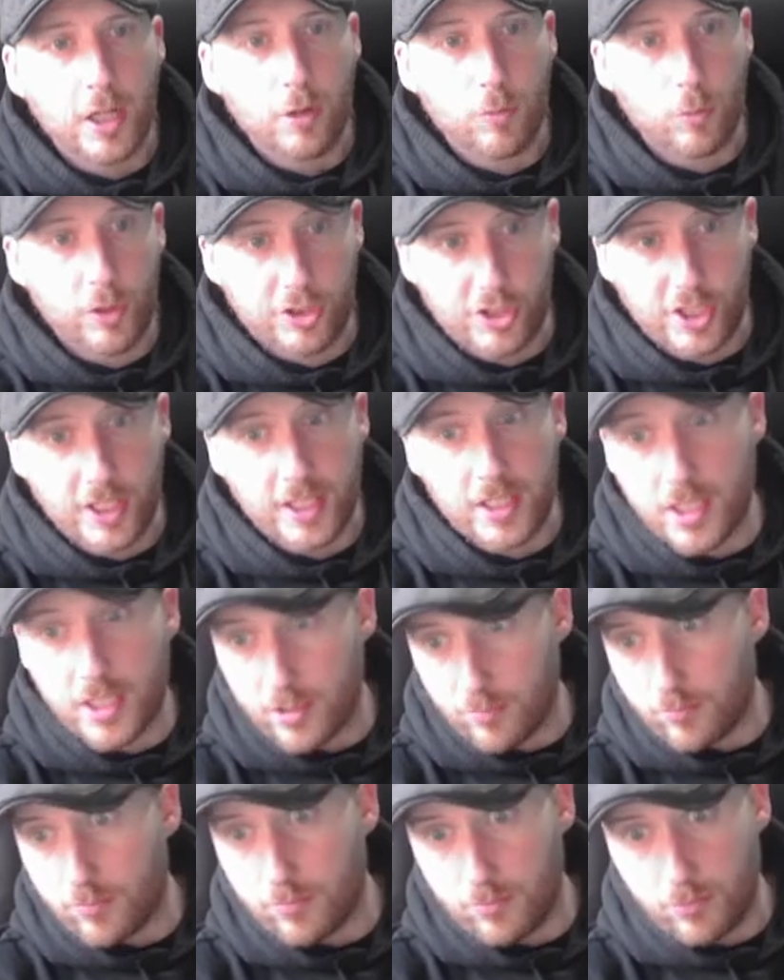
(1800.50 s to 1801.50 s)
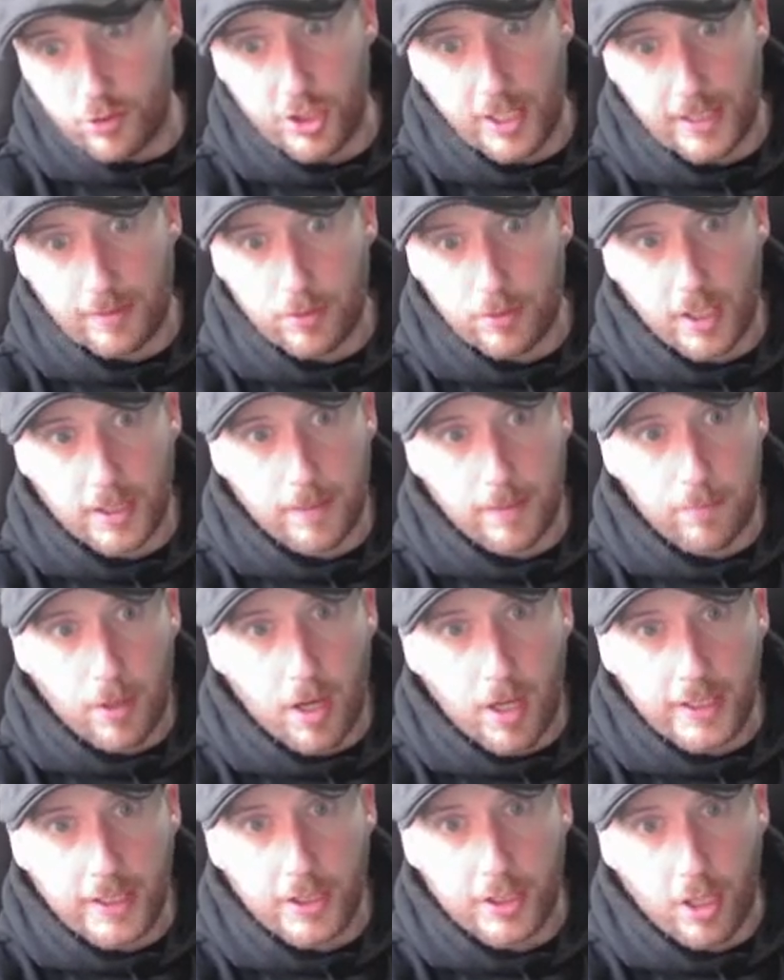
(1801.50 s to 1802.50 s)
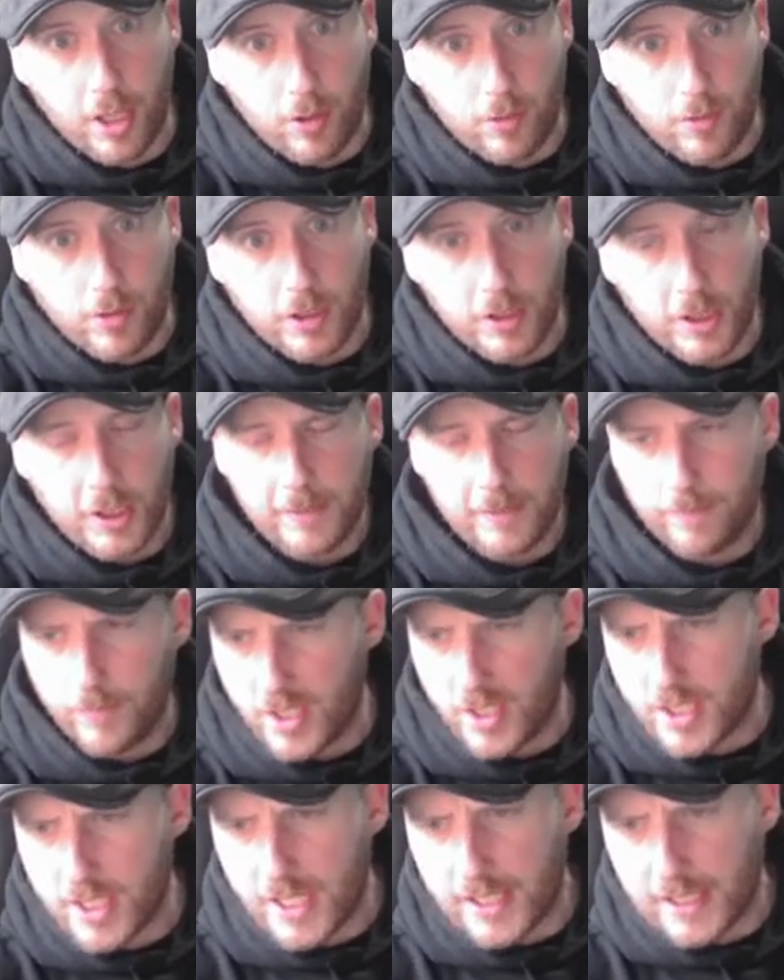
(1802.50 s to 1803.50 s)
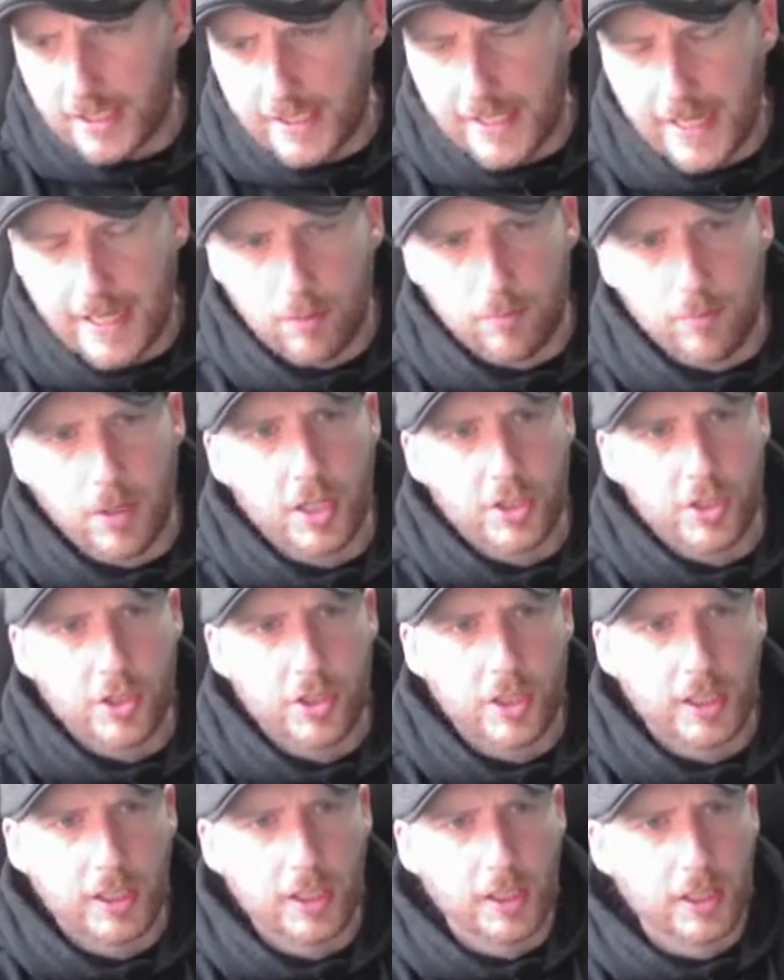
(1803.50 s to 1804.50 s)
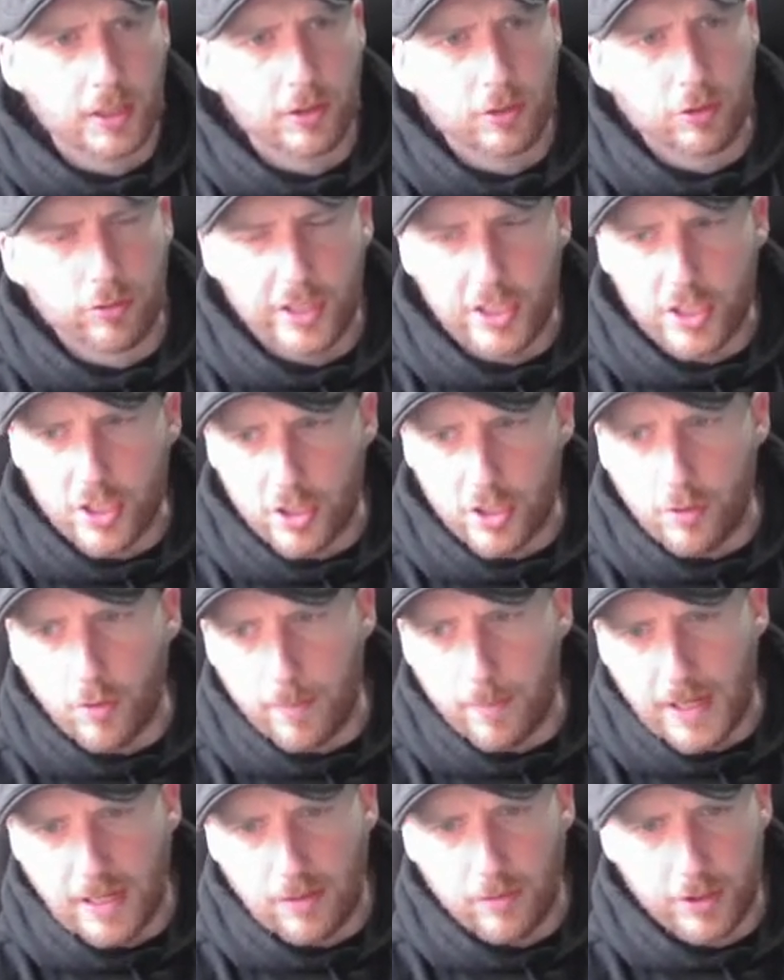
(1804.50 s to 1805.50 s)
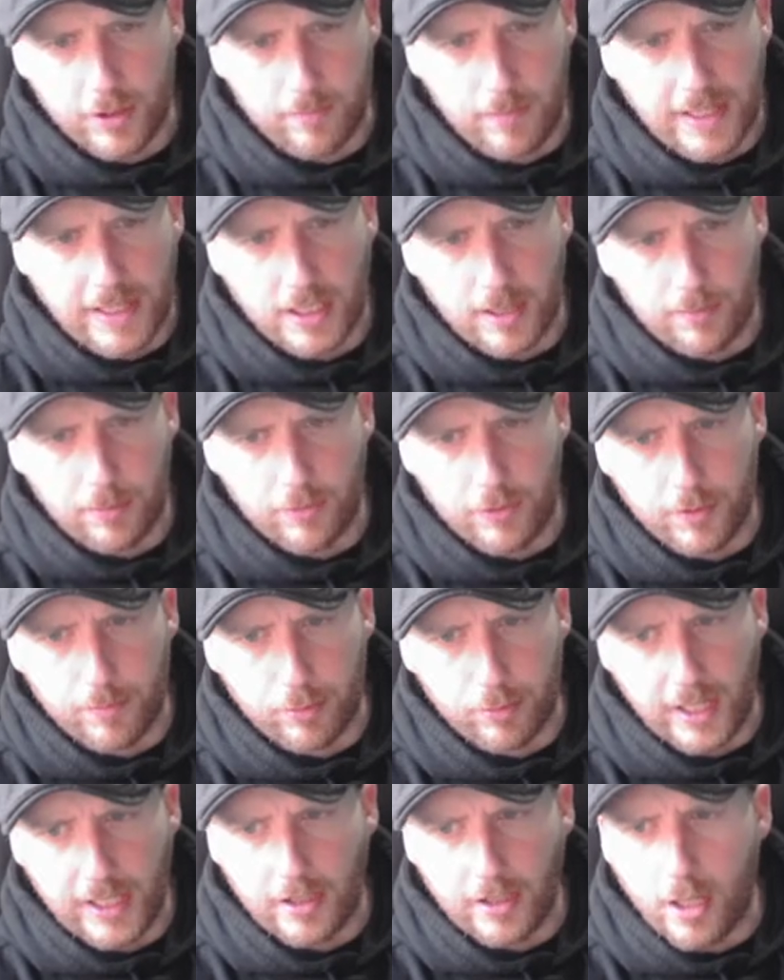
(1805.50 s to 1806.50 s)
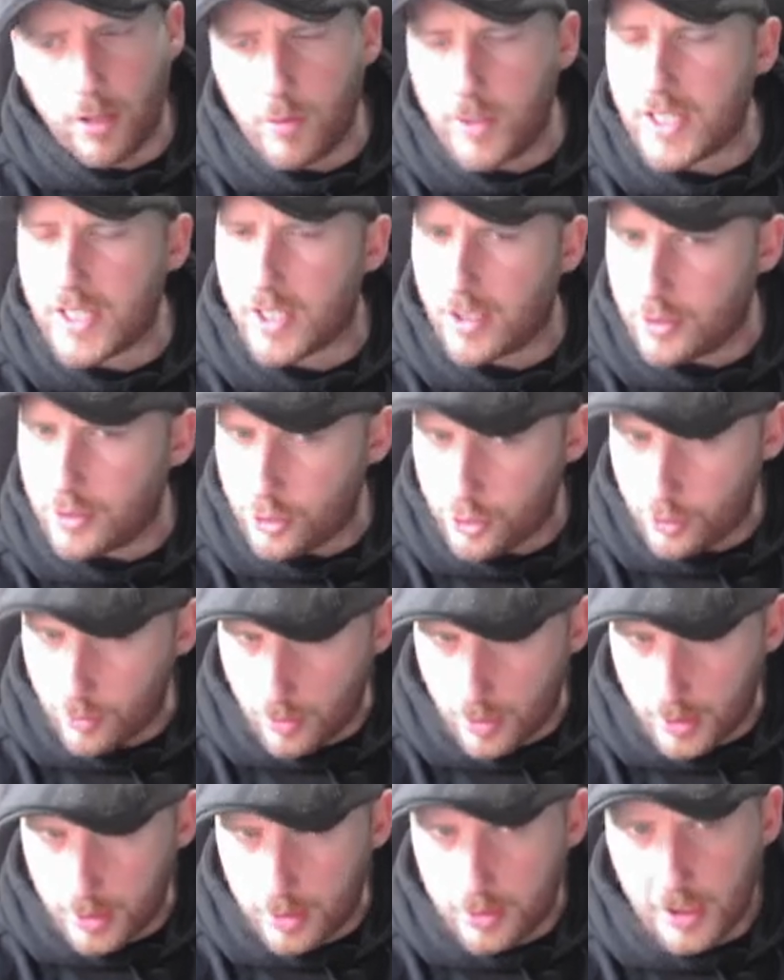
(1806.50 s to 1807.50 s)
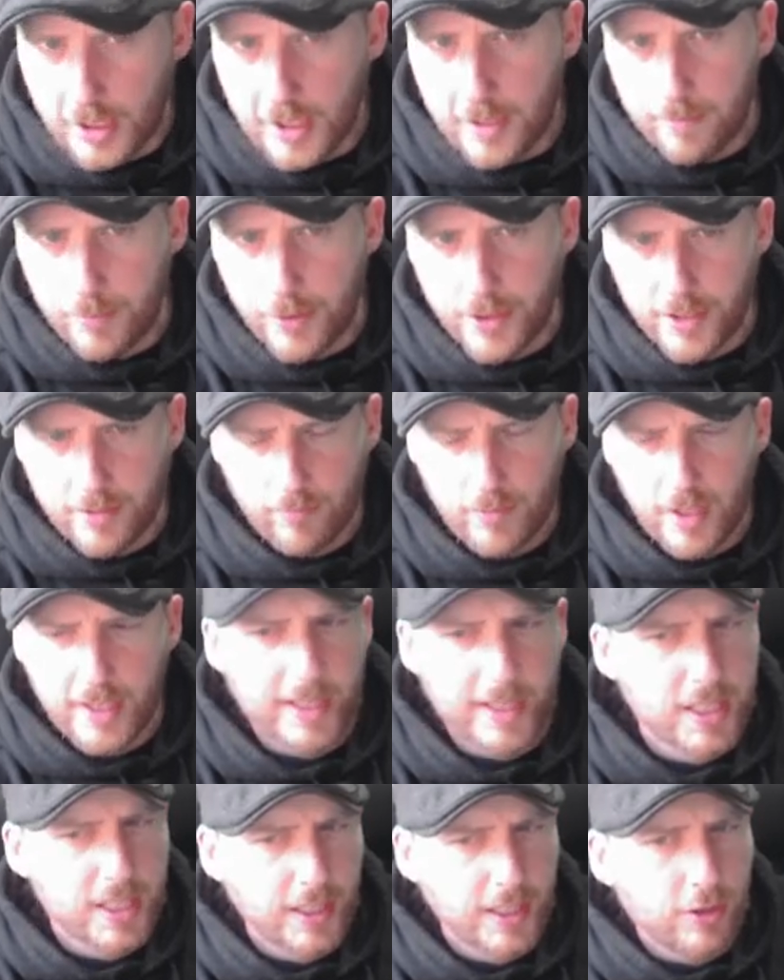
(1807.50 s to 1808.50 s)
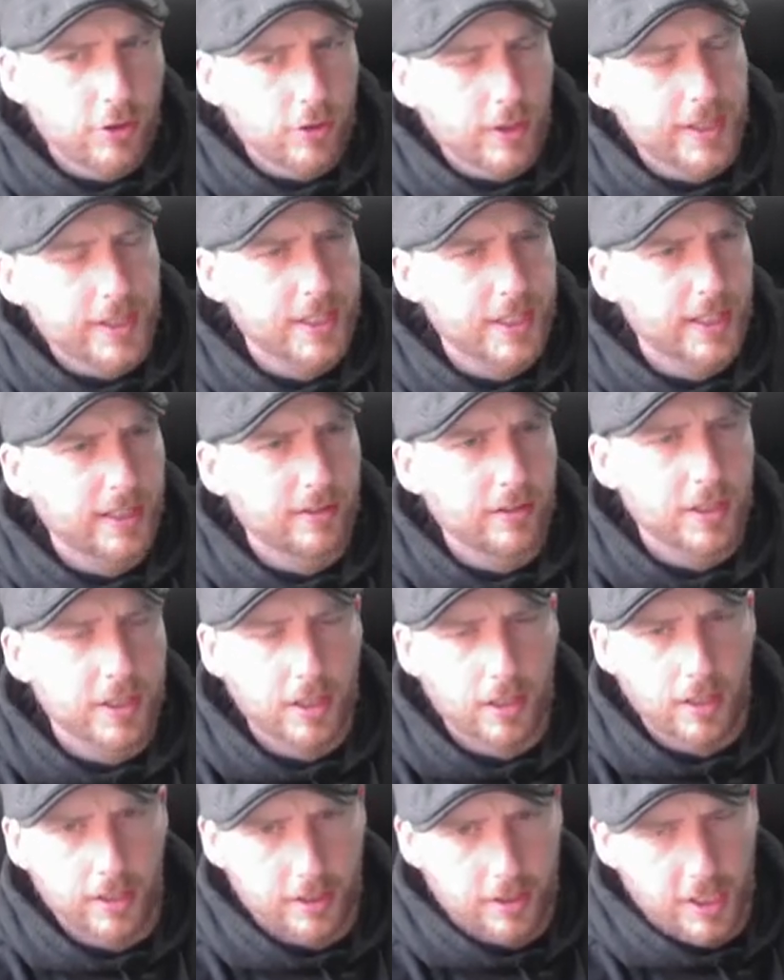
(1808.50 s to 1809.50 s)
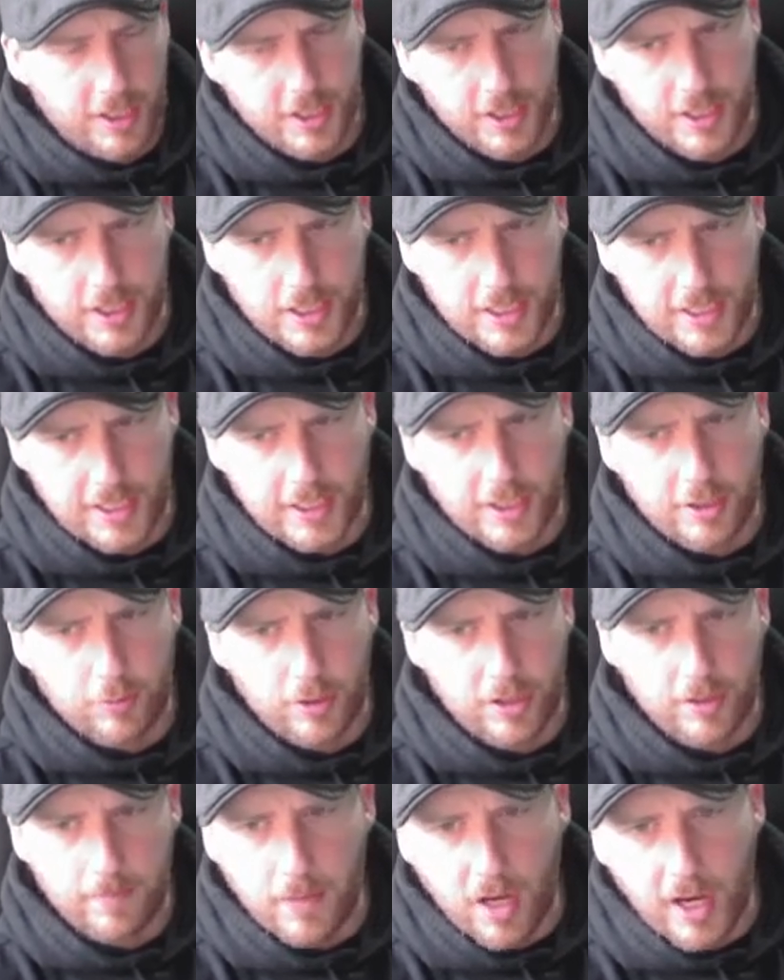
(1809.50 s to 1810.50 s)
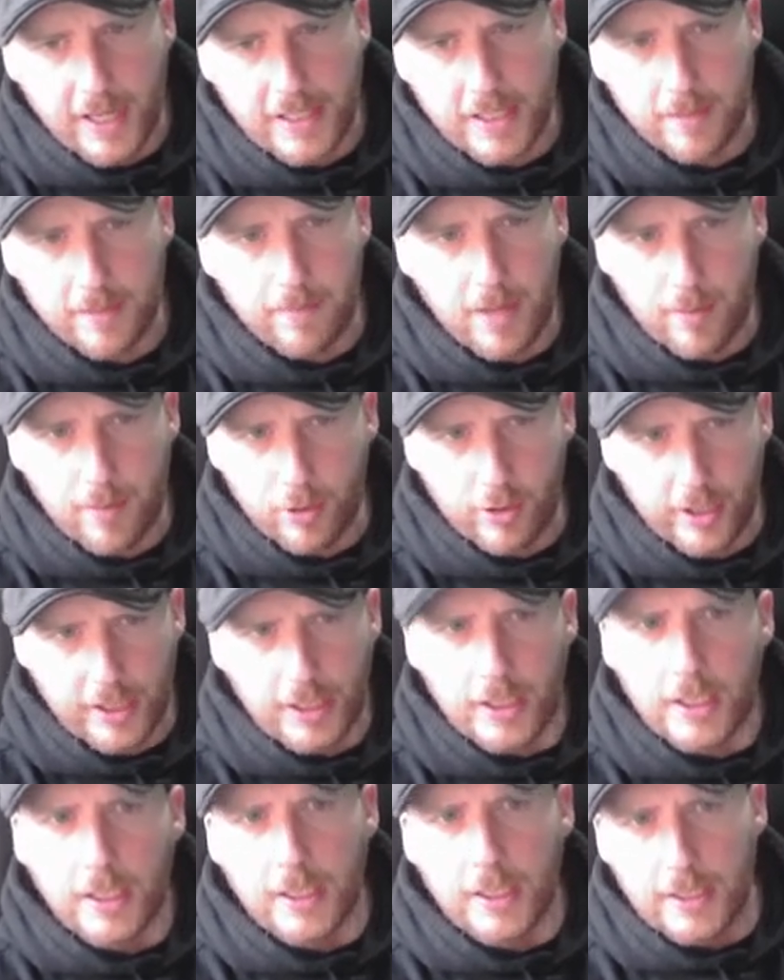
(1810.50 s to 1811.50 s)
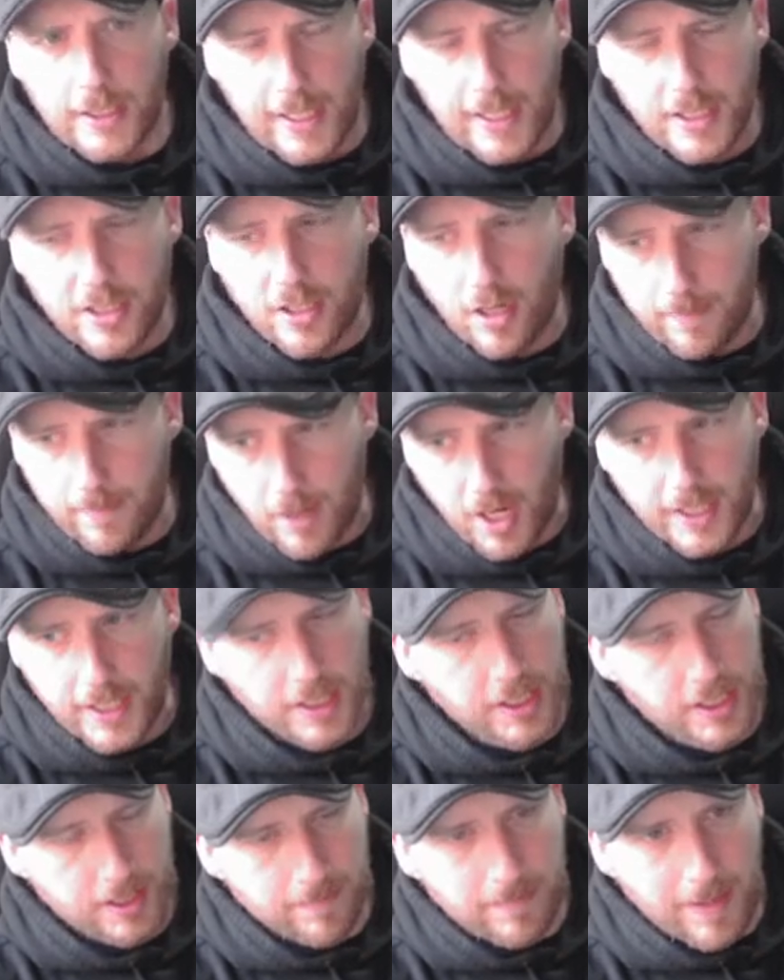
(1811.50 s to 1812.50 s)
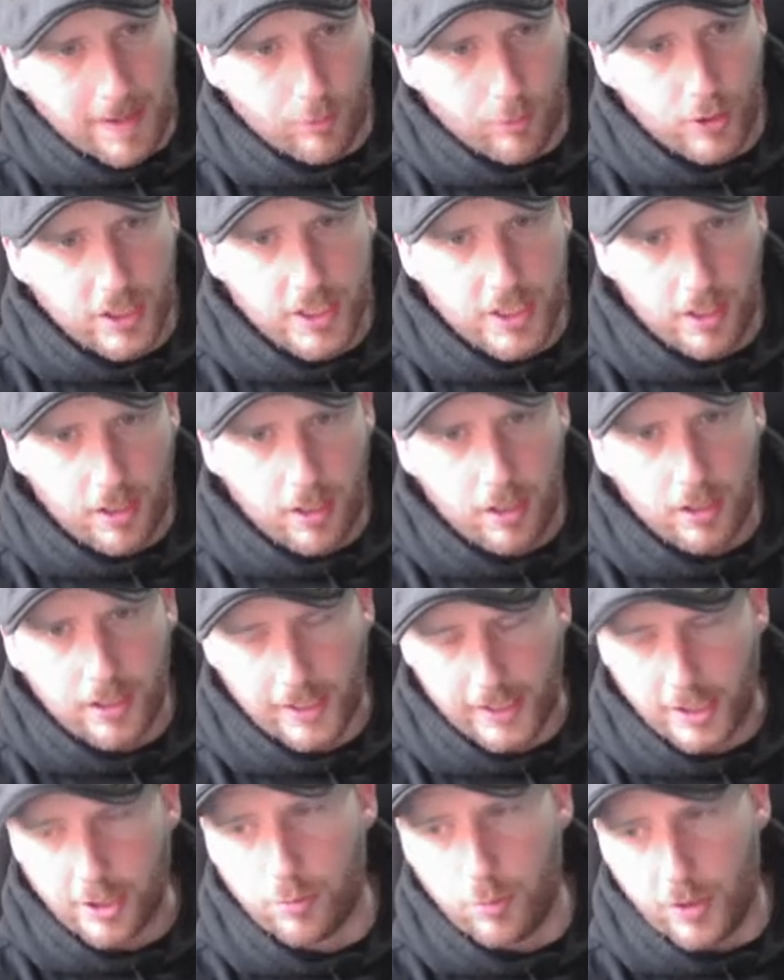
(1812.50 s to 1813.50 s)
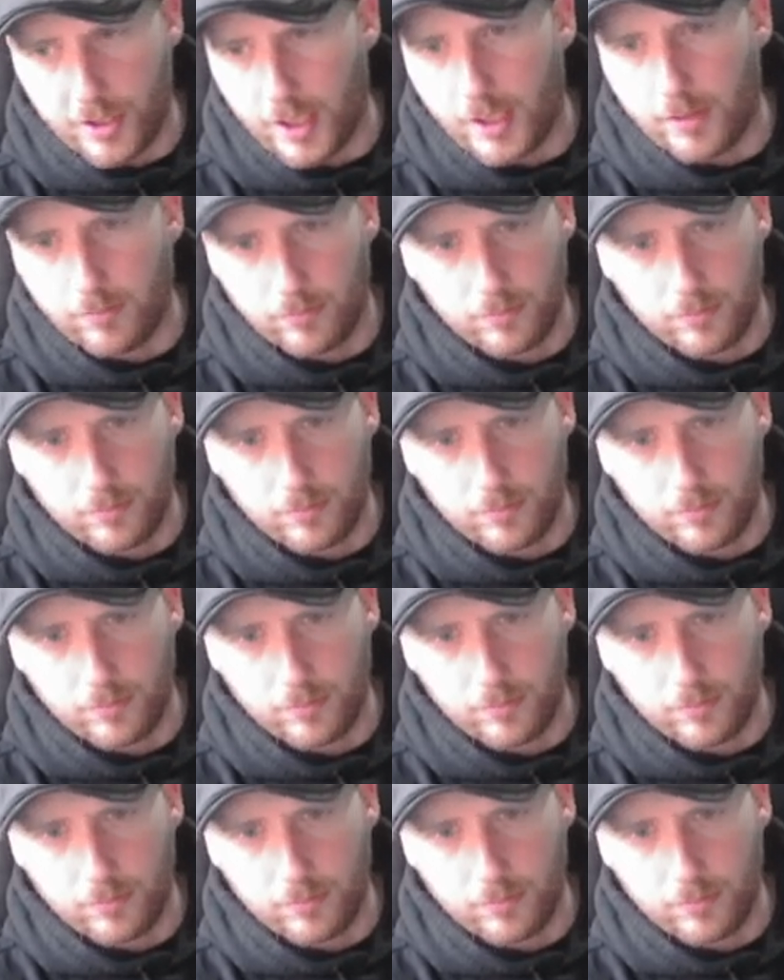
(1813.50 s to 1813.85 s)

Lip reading: which is shaped like a pine cone. Exactly how much the Greeks knew about the makeup of the brain, though, is unsure. But it is interesting that Dionysus is linked with the mind and memory, and our minds and memories are linked with a